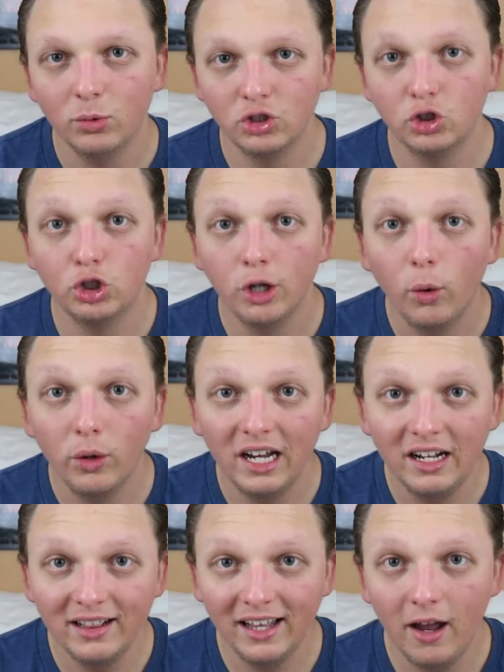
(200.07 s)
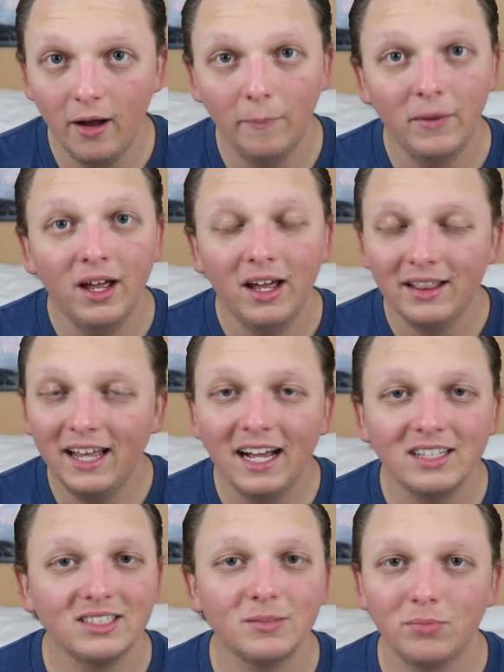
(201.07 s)
was choking them,
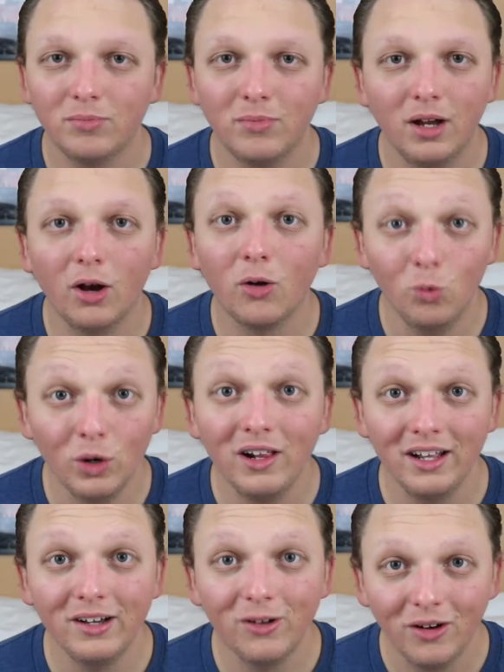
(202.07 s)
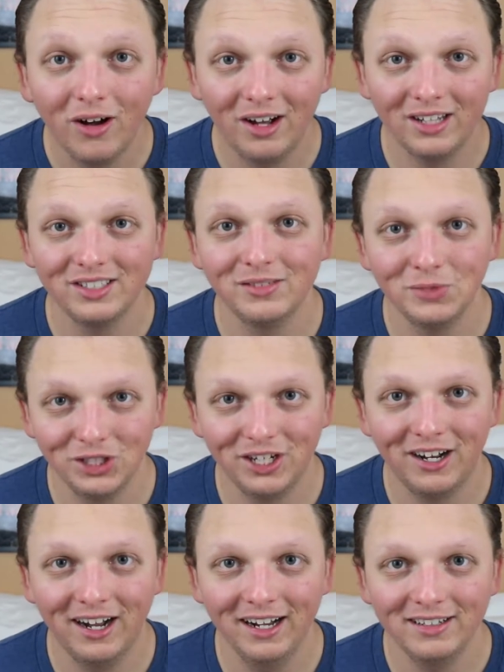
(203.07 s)
that's a really awesome
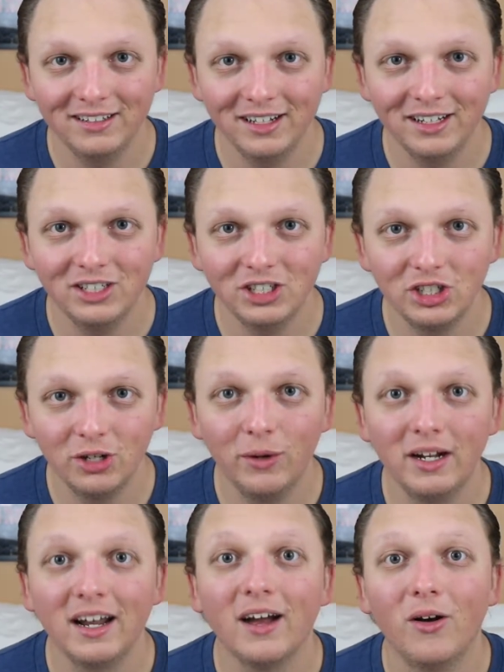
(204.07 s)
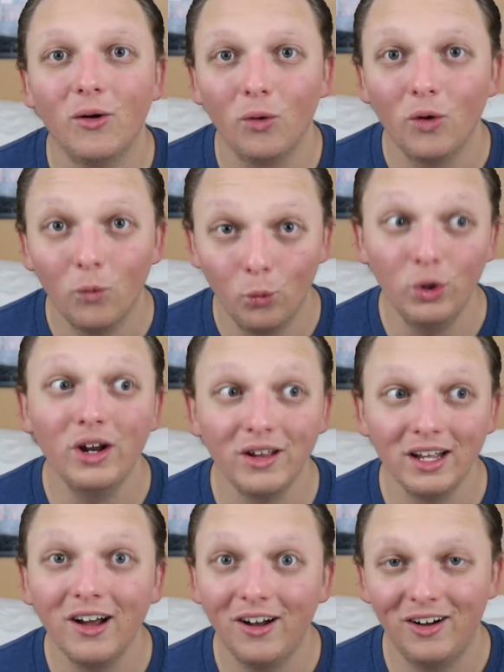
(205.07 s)
shot, just showing how
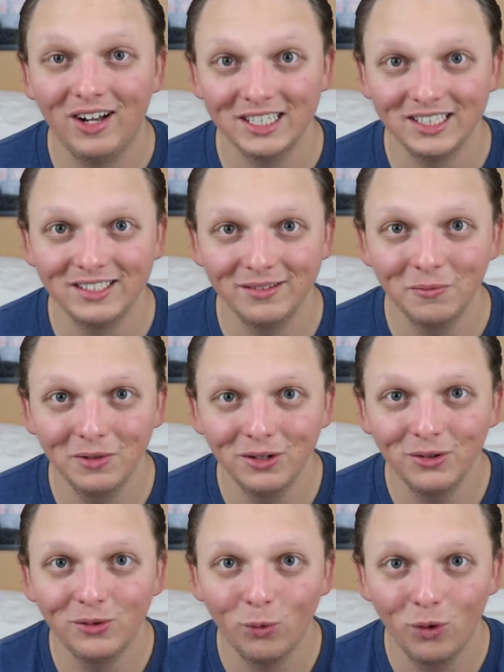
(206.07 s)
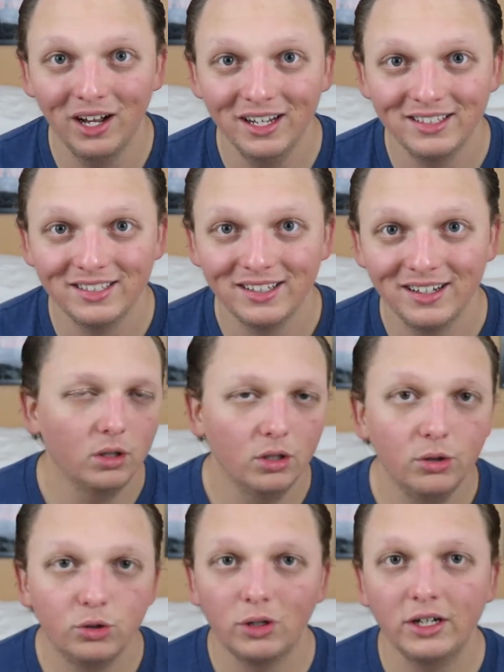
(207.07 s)
really awesome Luke was.
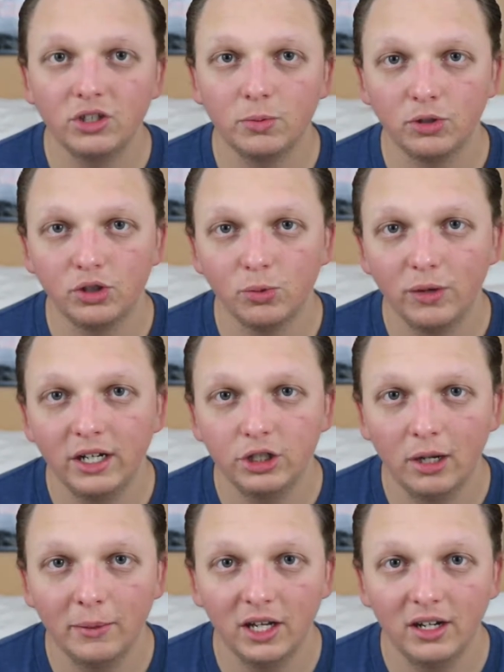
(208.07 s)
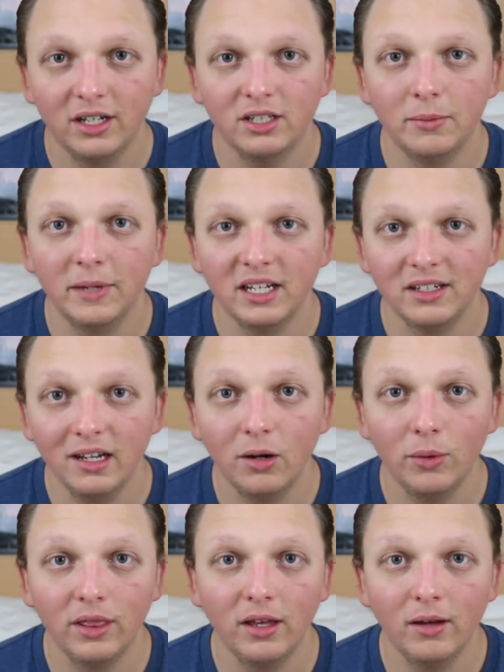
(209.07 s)
Luke tries to persuade Jabba the Hutt to make a
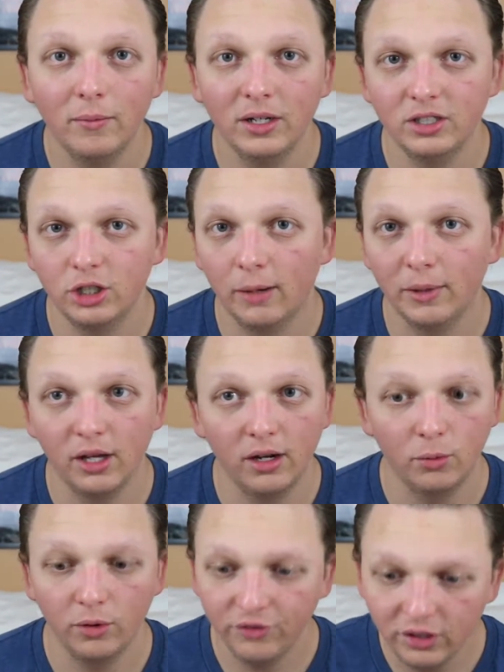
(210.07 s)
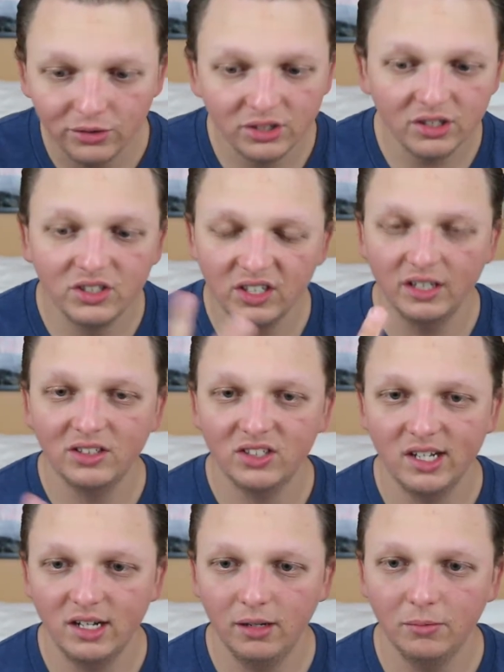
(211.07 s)
deal with him, and Jabba the Hutt refuses and
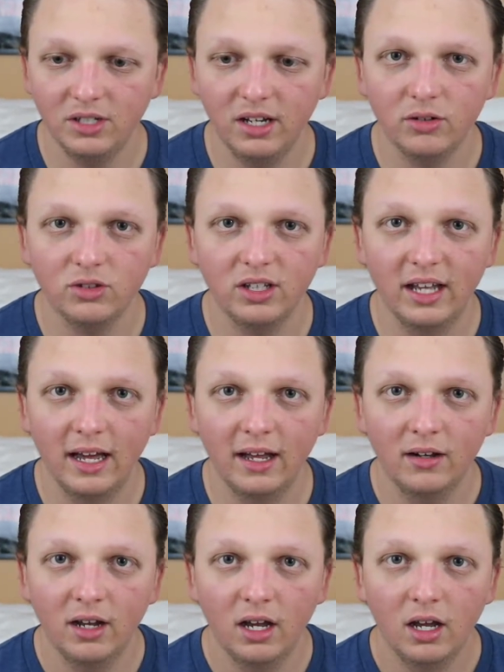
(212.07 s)
send him down to that